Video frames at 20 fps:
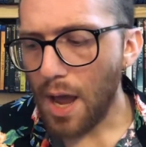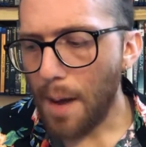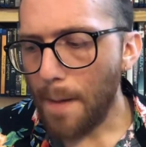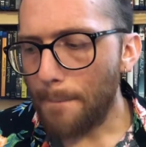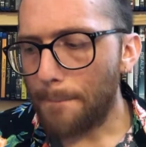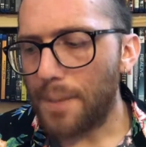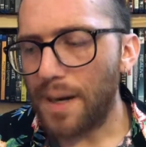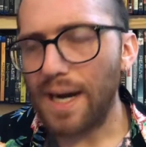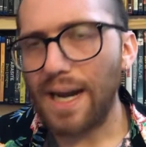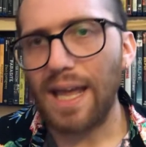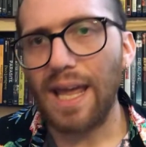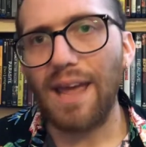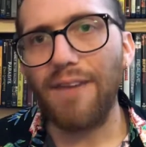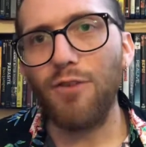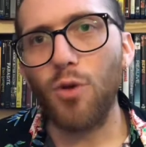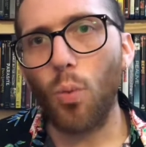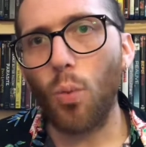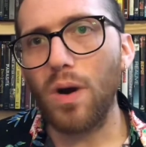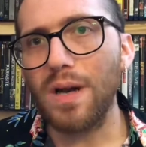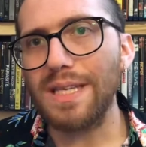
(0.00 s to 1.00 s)
But if you
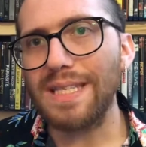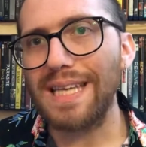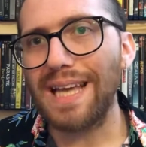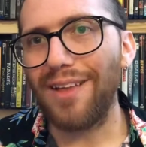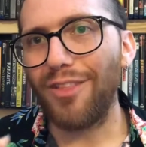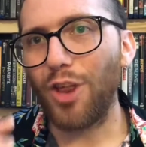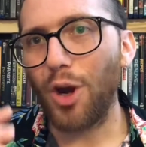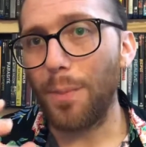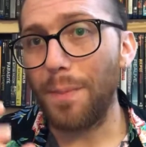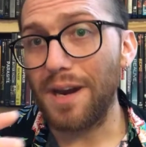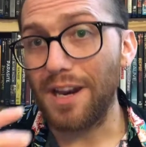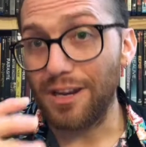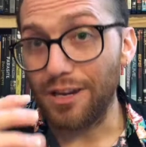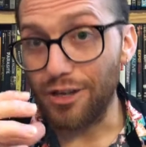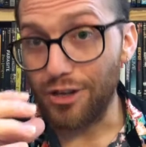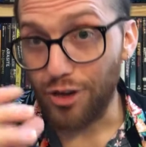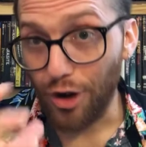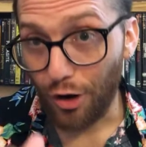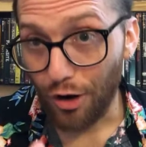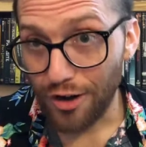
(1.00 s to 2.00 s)
want to see a little bit of
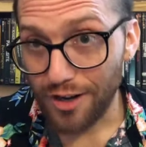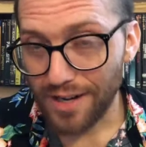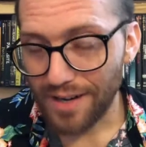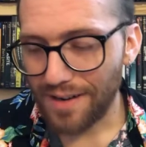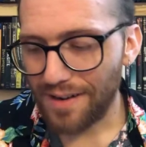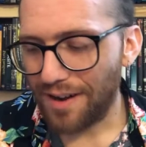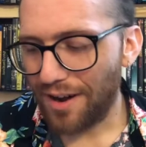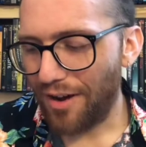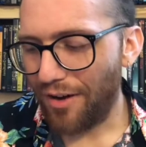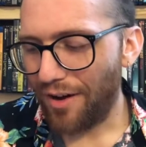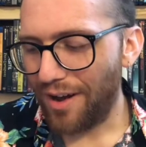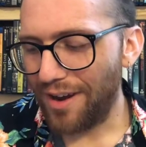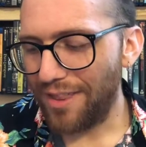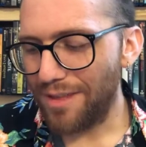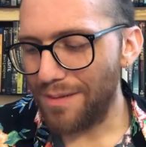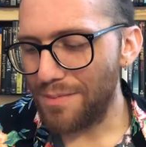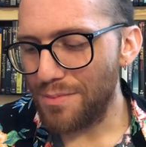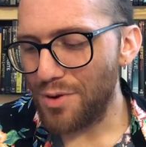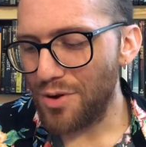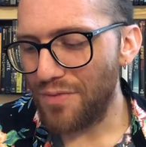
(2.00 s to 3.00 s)
dirt on the
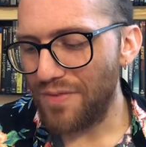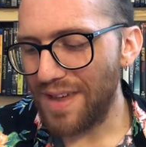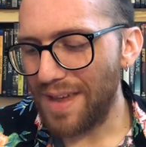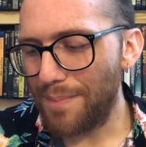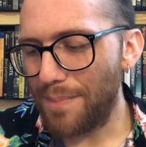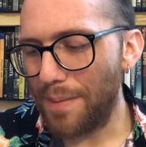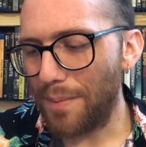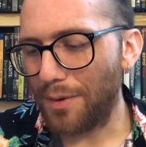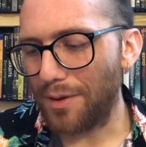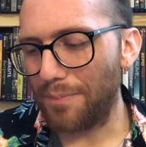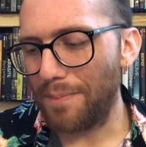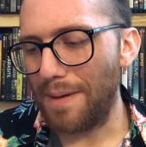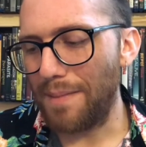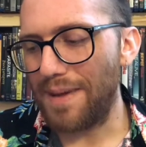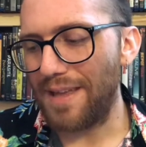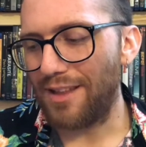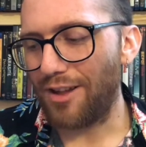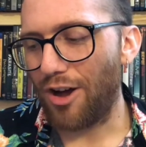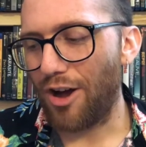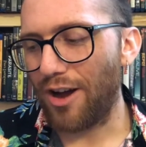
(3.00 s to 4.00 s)
movie and people maybe
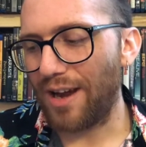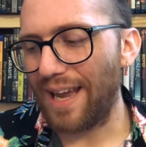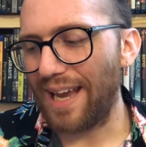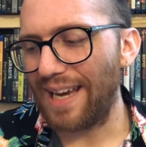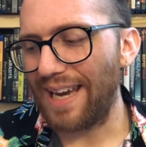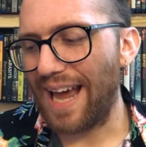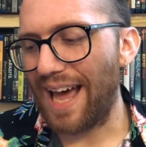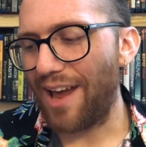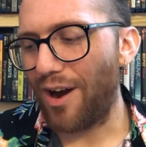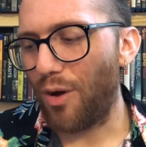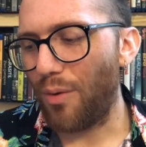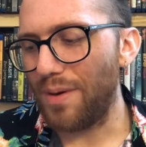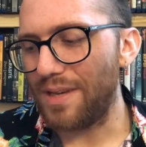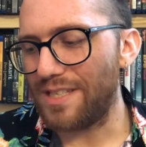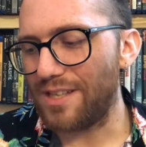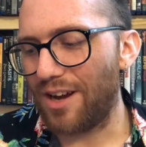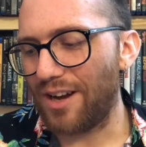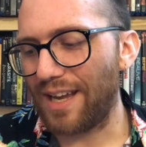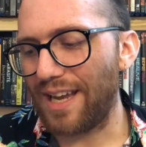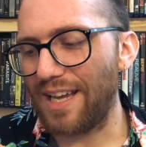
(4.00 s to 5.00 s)
not always
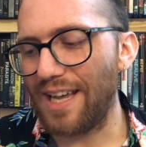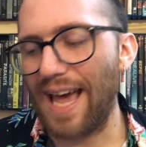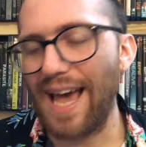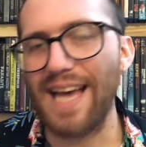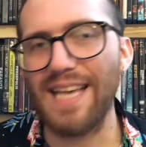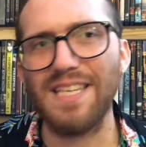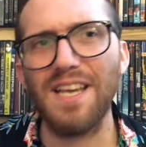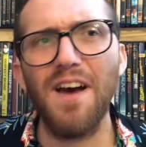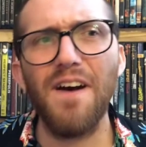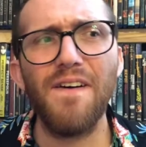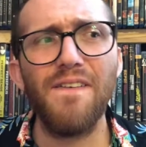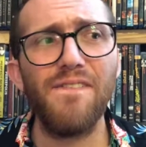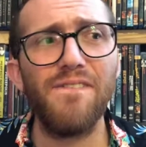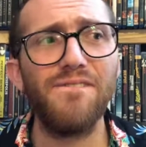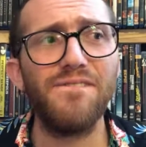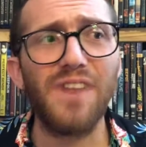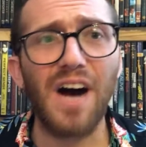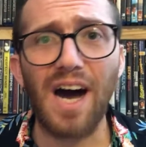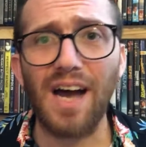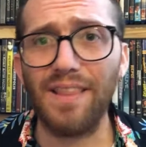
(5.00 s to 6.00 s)
talking as
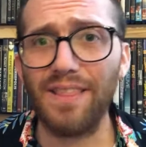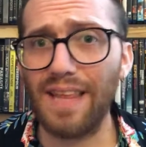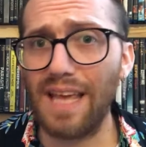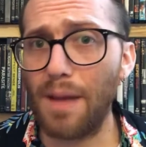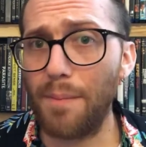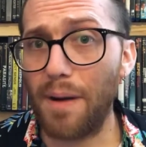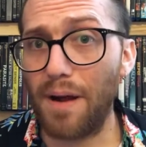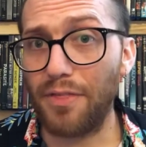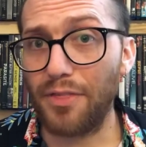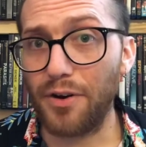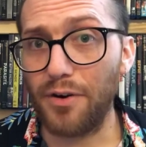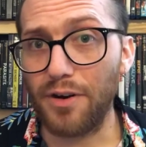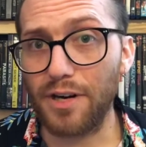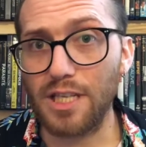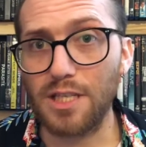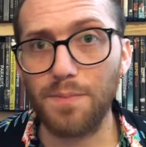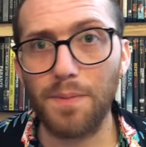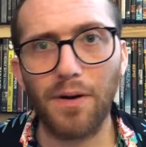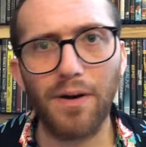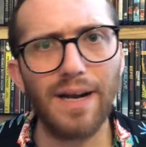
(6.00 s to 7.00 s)
fondly about their
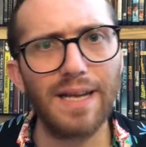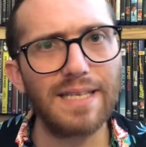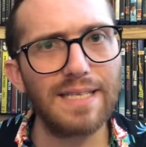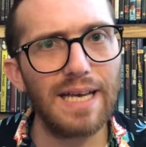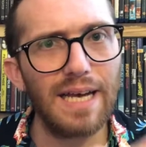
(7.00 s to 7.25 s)
experience,